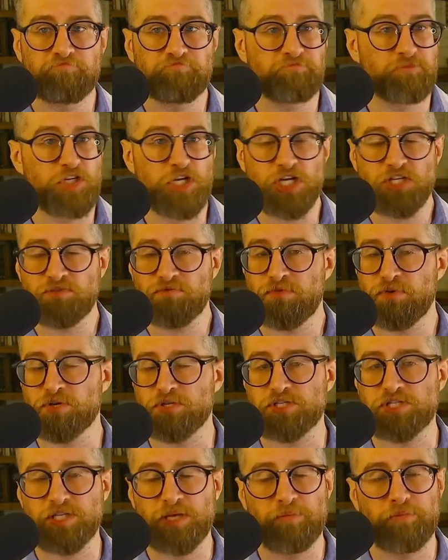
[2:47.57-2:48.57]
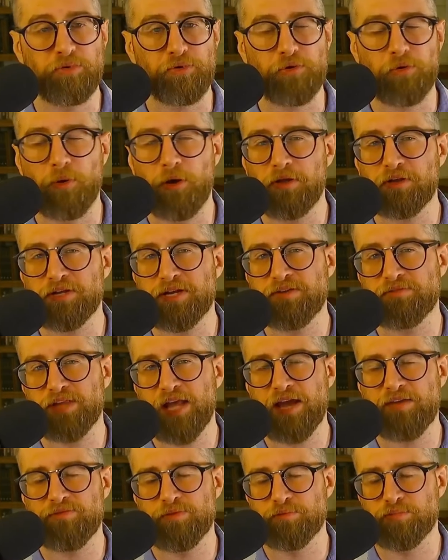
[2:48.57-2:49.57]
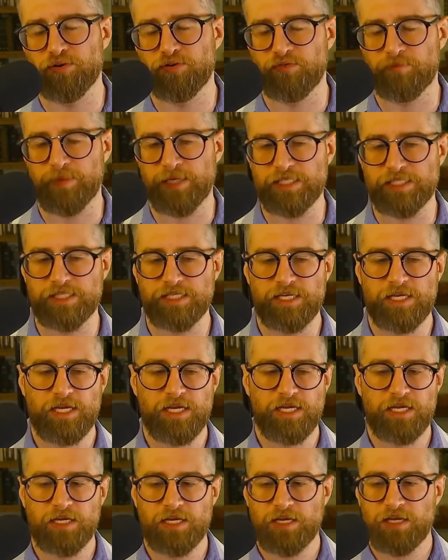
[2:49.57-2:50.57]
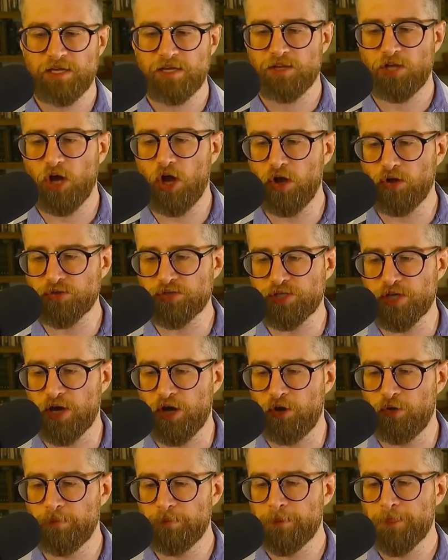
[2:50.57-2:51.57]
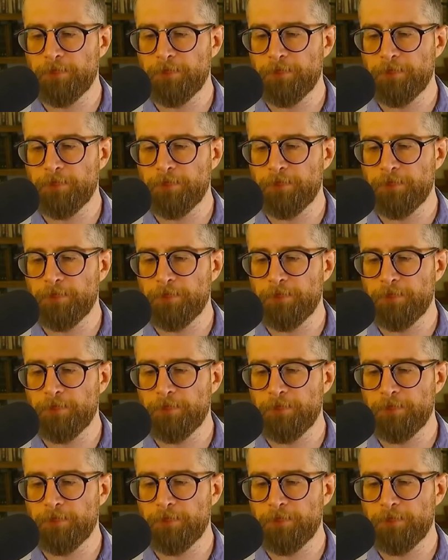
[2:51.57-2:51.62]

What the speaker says: just for simple quality of life improvements. Also,